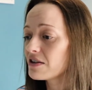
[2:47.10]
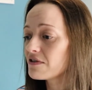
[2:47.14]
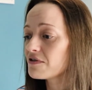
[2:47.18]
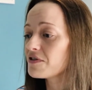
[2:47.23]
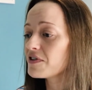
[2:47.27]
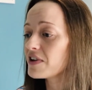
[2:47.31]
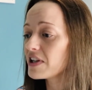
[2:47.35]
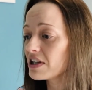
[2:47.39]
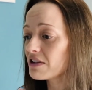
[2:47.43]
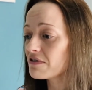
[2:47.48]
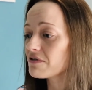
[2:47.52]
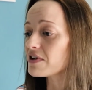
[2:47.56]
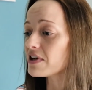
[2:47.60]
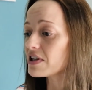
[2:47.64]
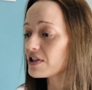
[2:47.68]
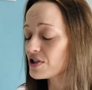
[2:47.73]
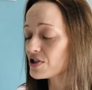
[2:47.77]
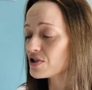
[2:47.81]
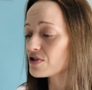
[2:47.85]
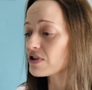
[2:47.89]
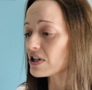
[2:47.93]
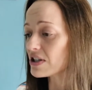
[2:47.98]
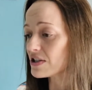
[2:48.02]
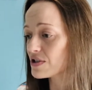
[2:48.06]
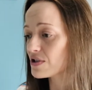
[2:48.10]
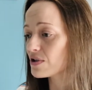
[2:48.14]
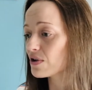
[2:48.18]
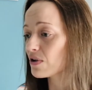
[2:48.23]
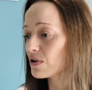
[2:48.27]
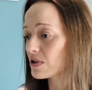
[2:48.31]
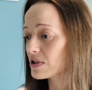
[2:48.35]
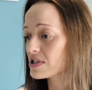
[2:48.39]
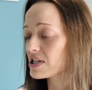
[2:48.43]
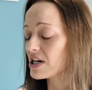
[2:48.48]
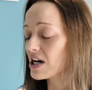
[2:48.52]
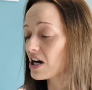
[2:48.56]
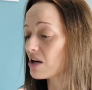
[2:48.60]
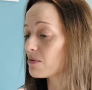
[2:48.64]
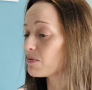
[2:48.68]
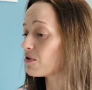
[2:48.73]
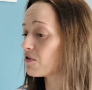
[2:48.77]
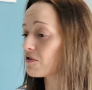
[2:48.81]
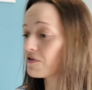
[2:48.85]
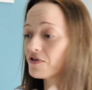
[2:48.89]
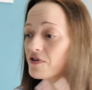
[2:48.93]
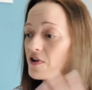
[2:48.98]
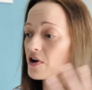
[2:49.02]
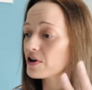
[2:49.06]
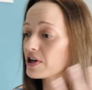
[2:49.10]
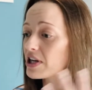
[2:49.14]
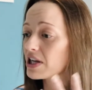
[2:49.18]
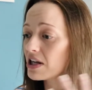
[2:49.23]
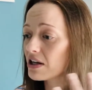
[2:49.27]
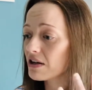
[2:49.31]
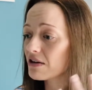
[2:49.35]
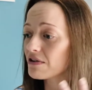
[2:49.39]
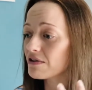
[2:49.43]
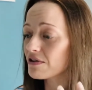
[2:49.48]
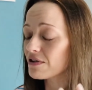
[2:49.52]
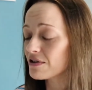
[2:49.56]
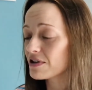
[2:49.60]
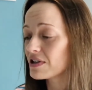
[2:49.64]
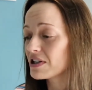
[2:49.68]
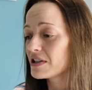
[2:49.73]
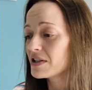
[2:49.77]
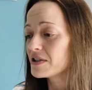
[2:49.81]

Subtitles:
feeling very stressed all the time, or foggy, or